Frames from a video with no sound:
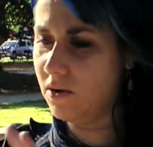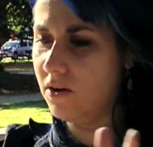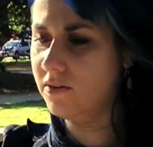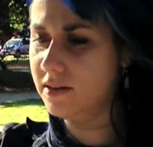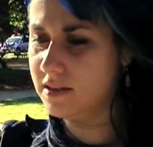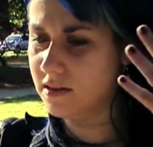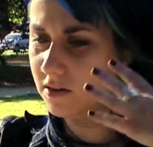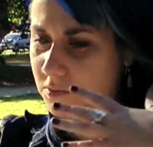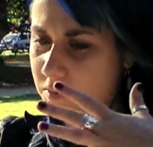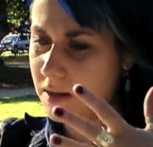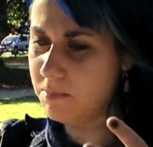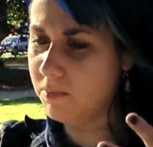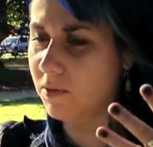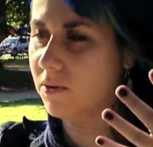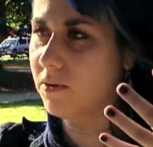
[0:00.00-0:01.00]
there were all these other
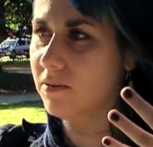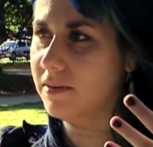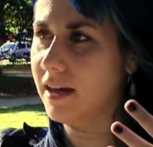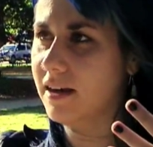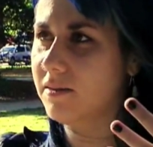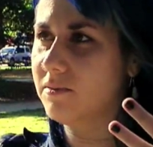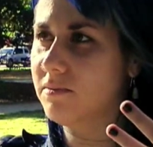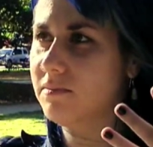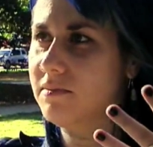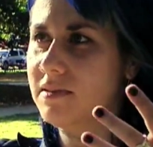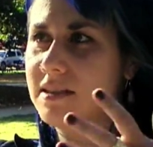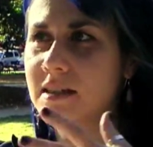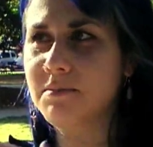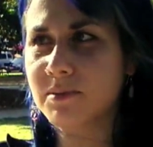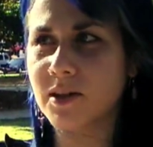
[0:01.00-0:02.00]
people that
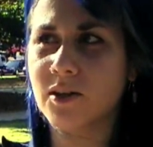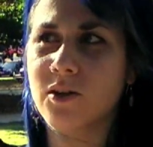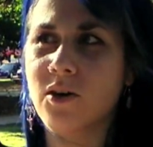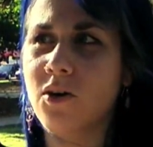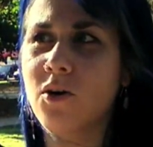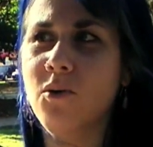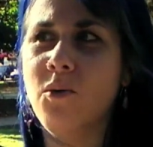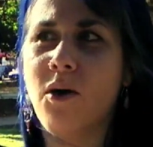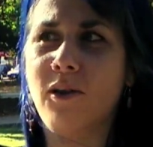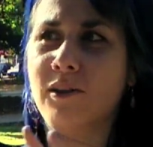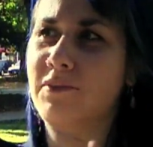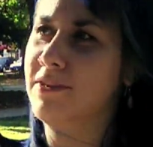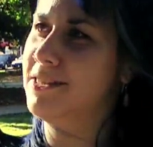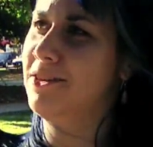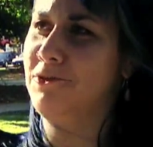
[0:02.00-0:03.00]
seemed to know
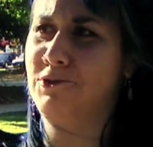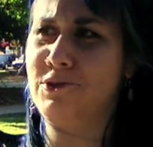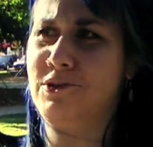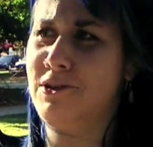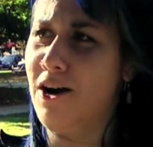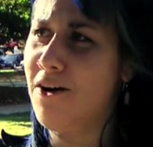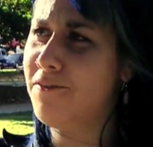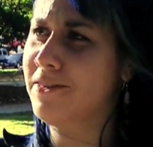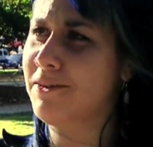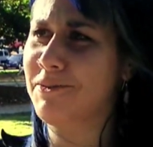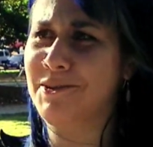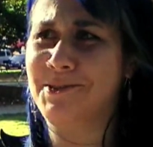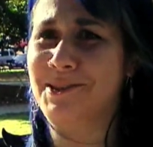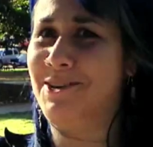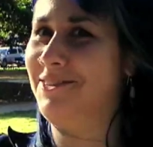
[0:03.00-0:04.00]
all of this other stuff and
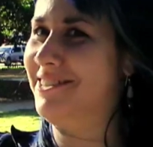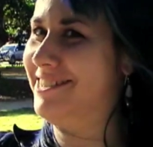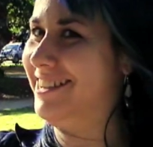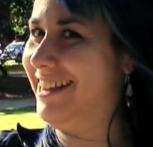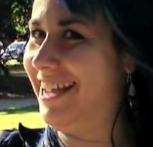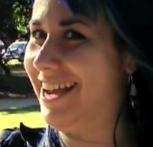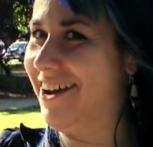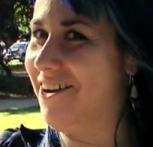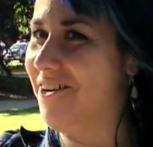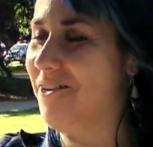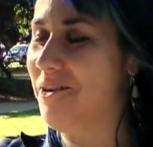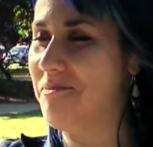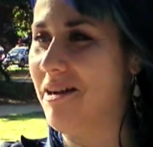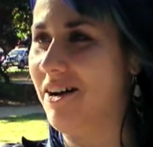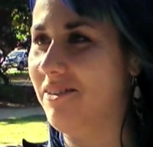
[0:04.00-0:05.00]
they were using all this
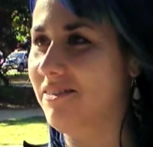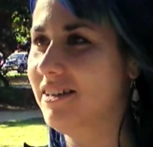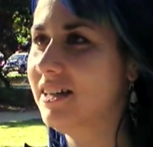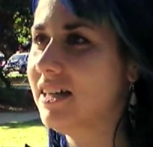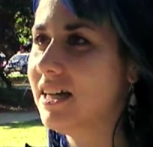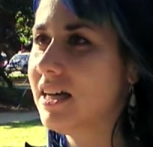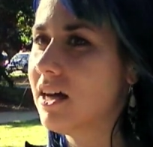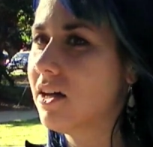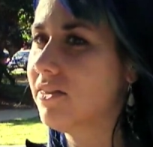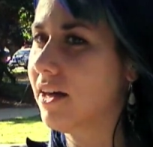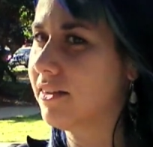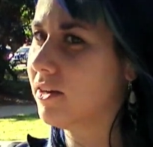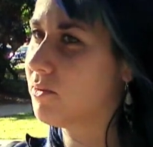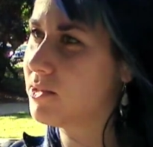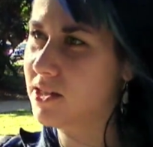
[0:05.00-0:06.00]
lingo about
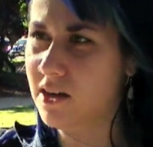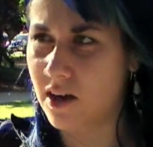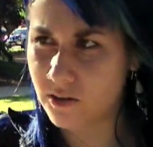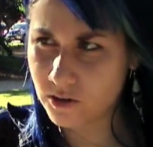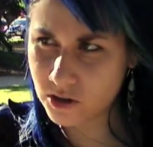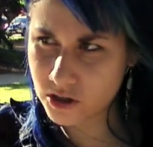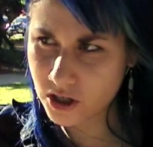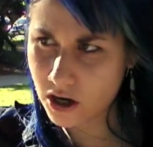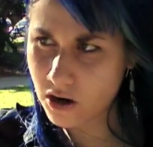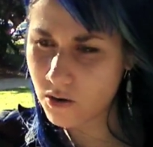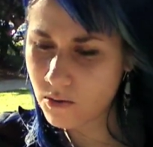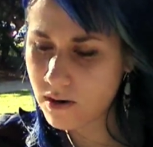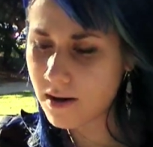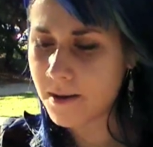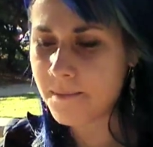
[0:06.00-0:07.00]
that there was another
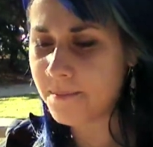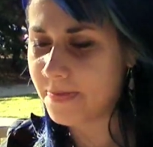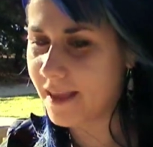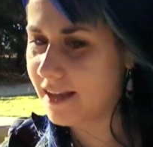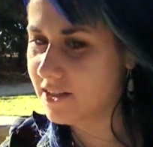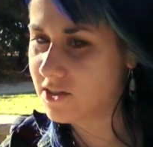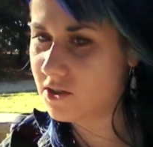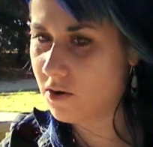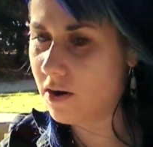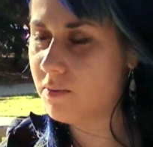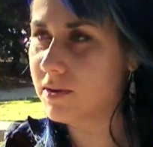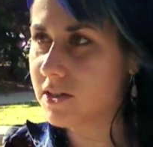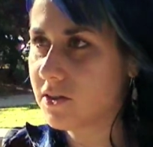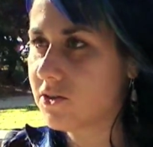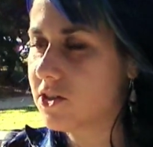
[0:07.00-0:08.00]
show and so
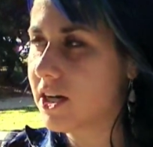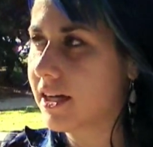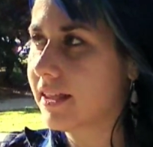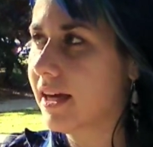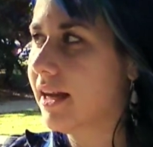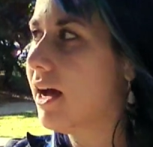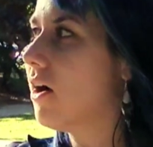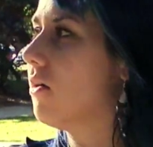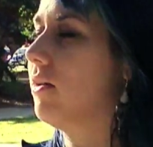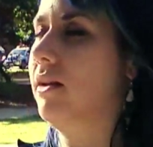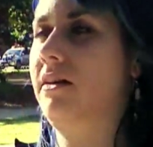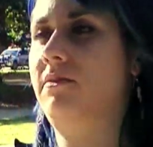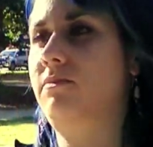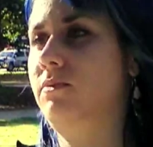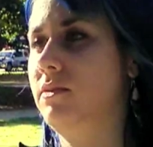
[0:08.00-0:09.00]
i went to go check that out
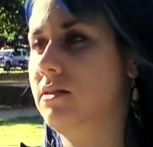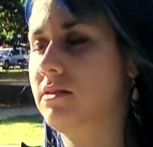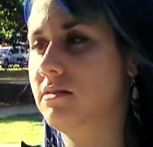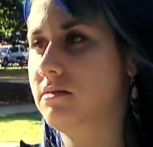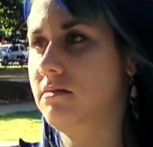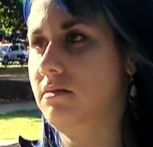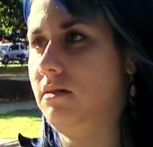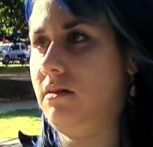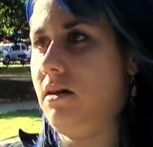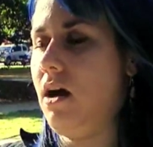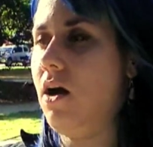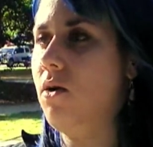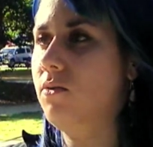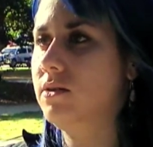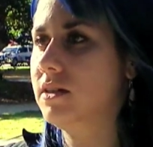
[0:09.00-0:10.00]
and i was like
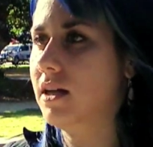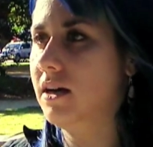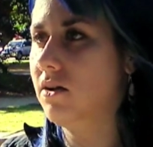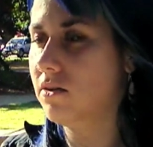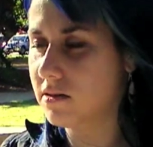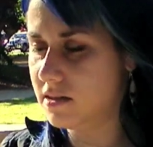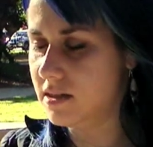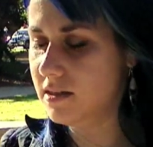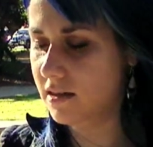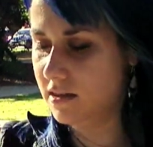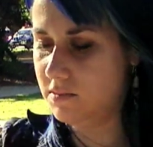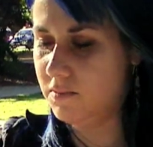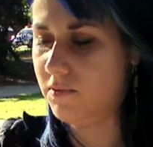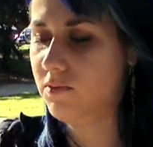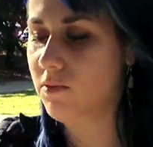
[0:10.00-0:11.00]
how did i not see
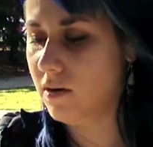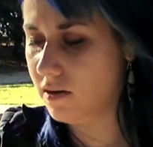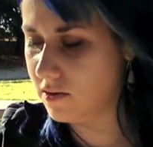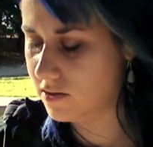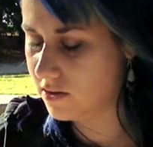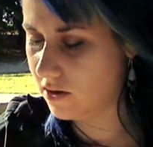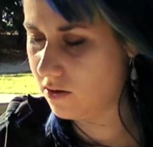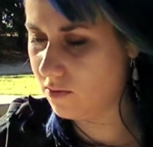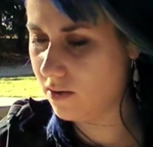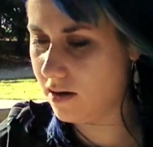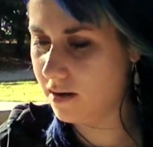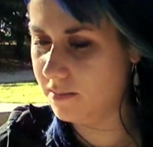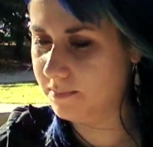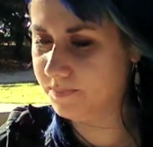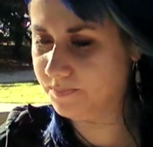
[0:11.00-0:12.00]
this before so
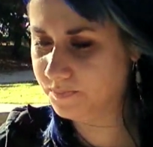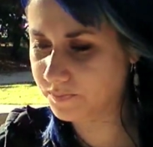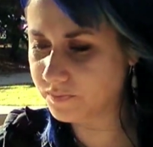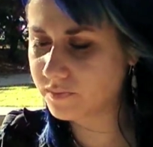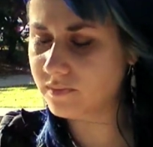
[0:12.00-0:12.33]
um,